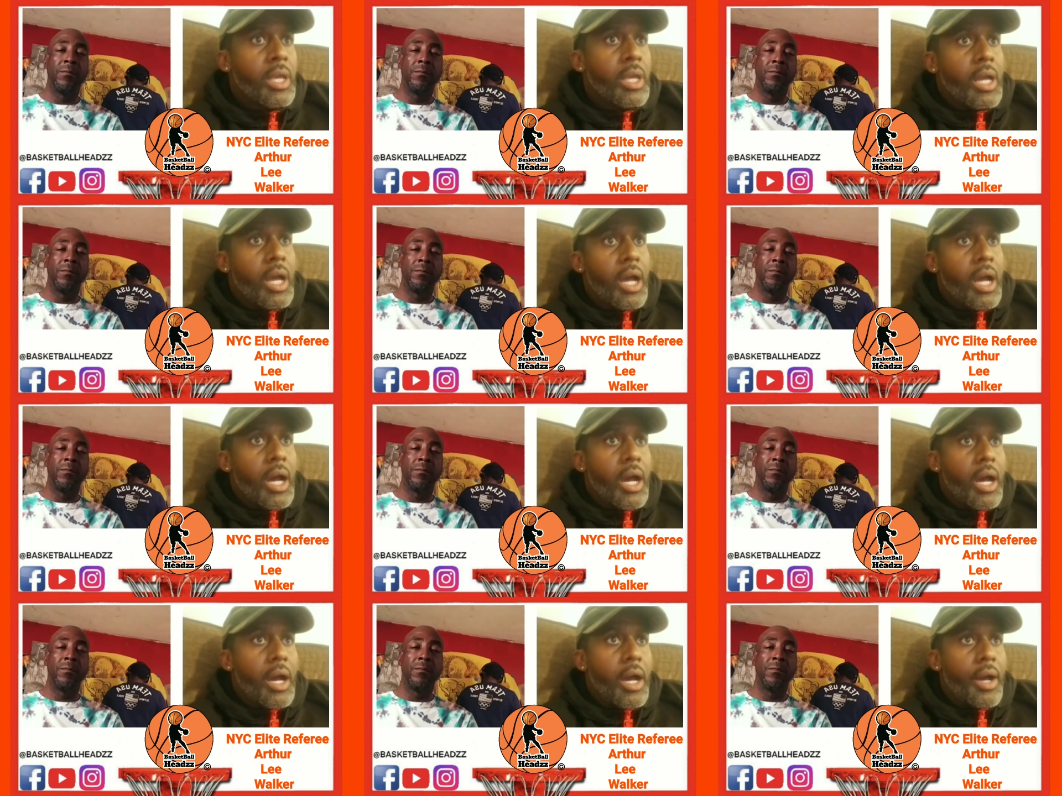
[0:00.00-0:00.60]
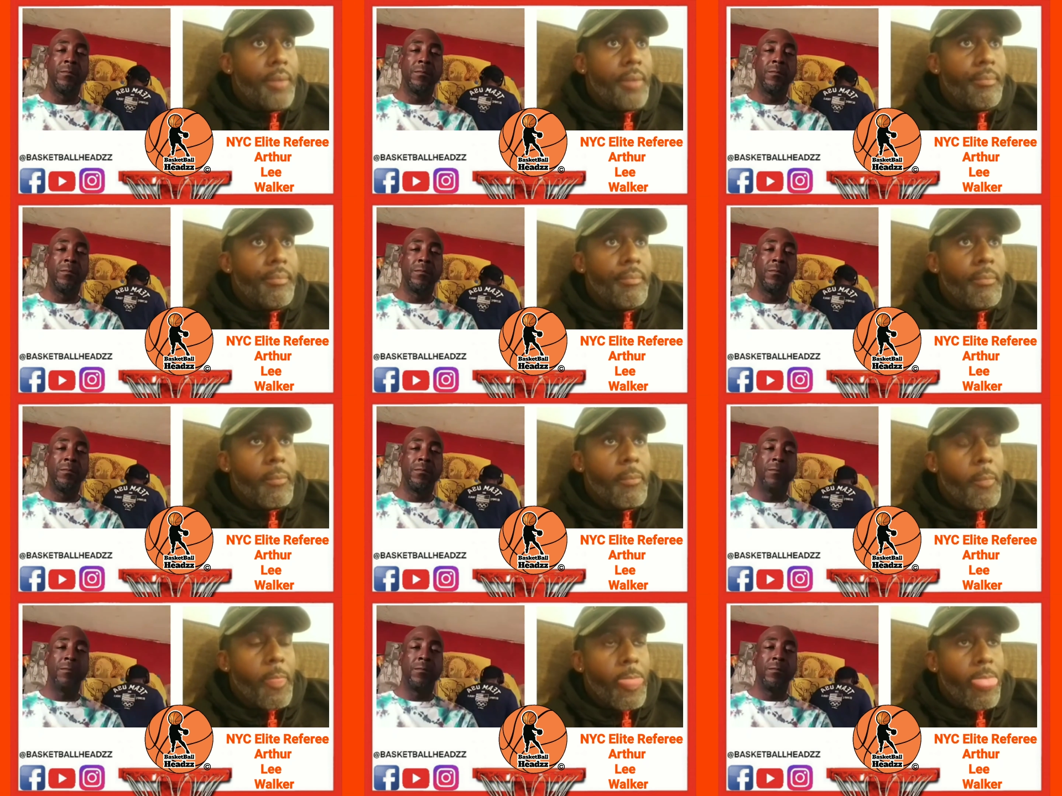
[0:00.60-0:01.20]
Speaker 1: Um,
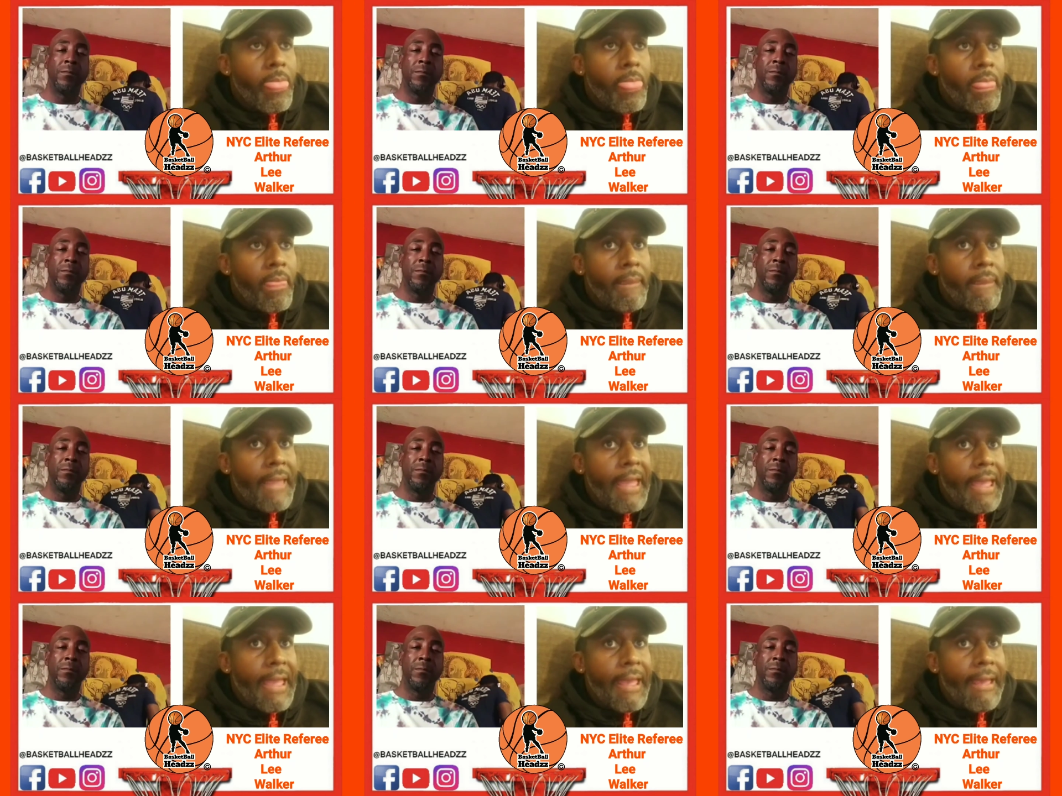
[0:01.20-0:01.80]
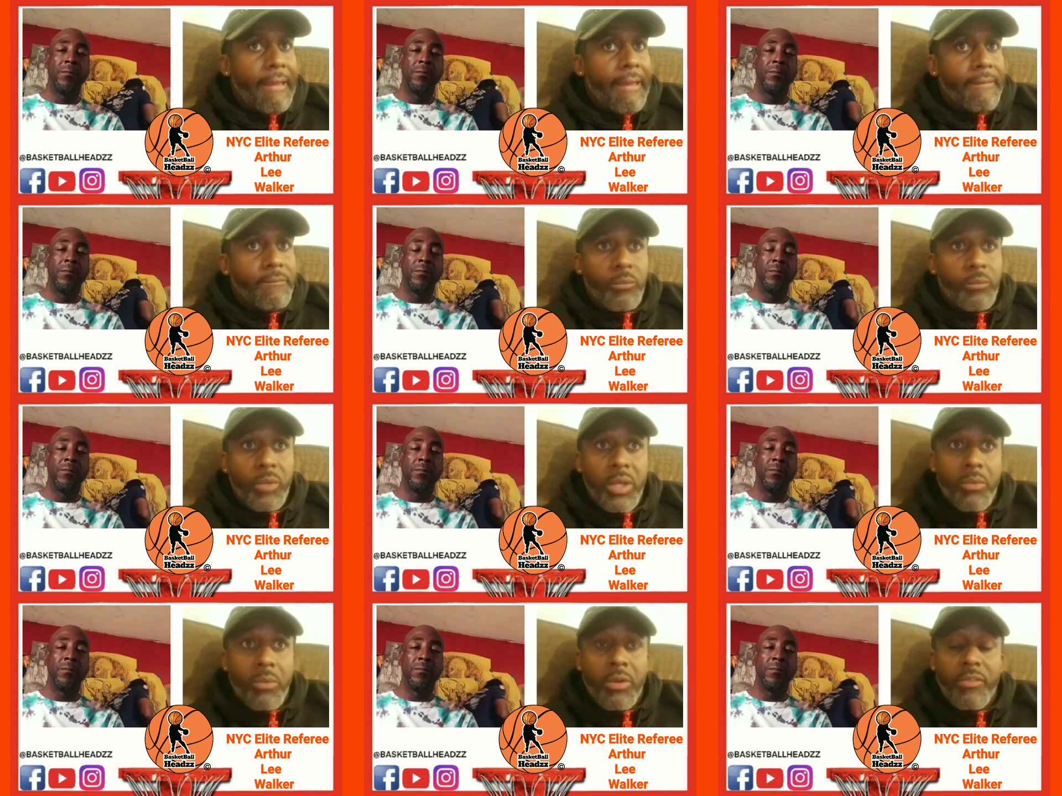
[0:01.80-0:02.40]

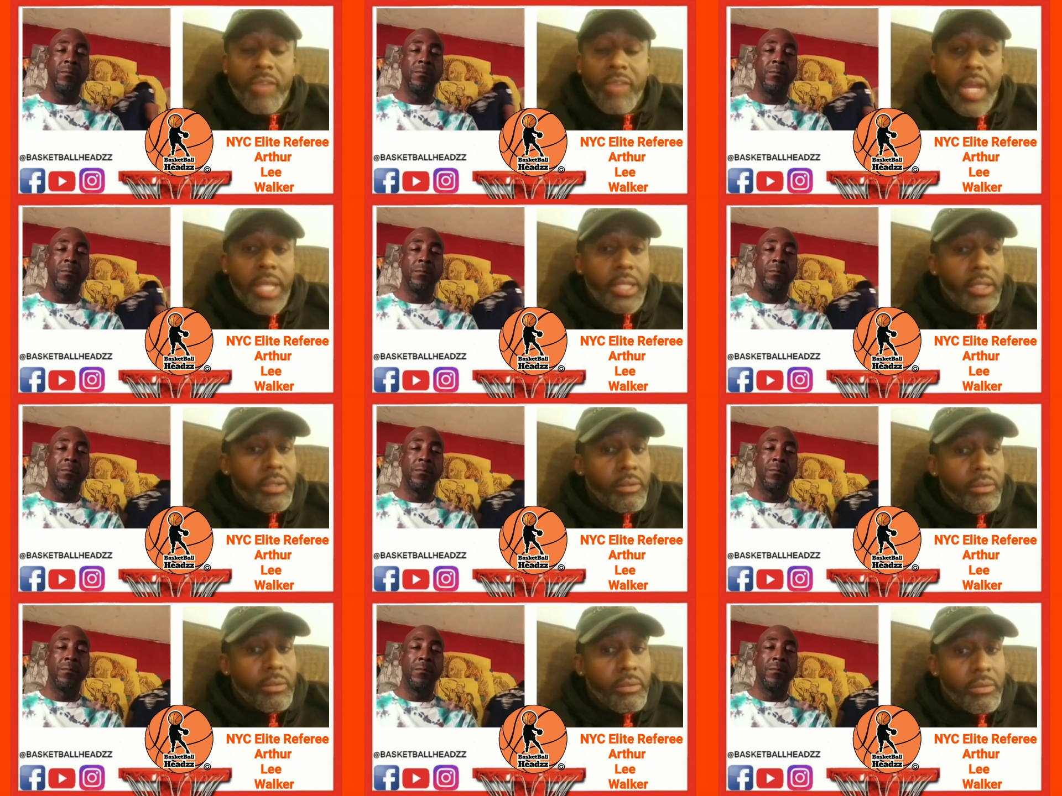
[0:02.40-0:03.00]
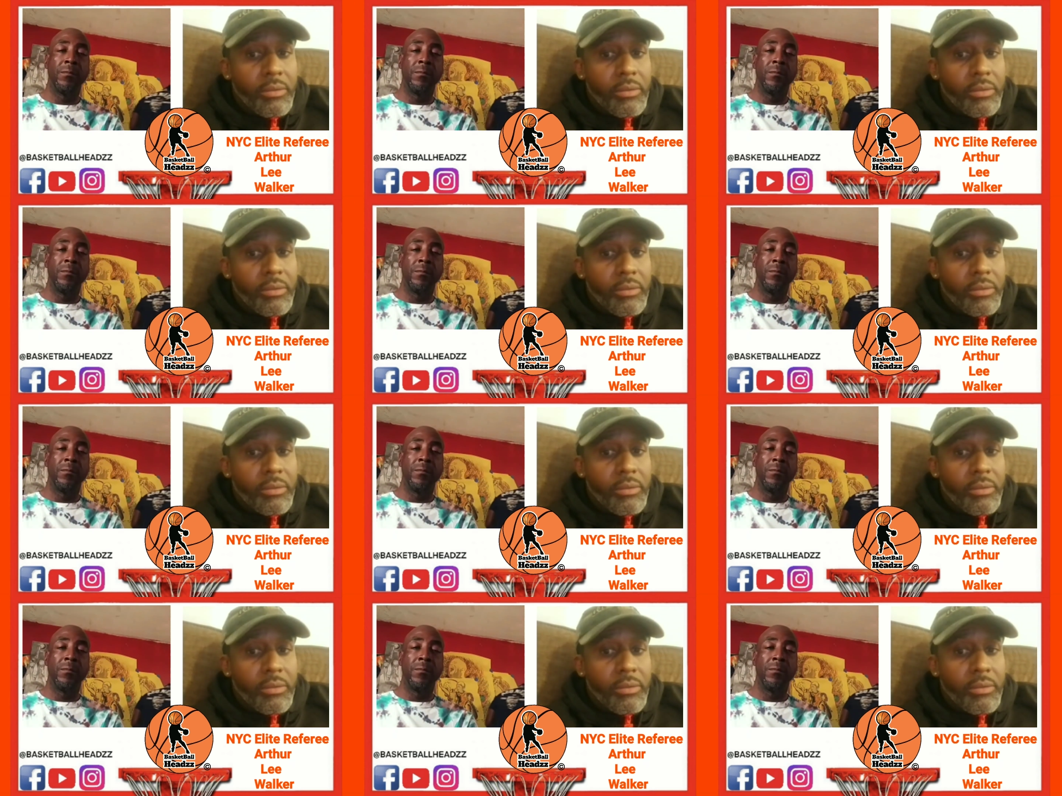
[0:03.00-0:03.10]
and we were ready.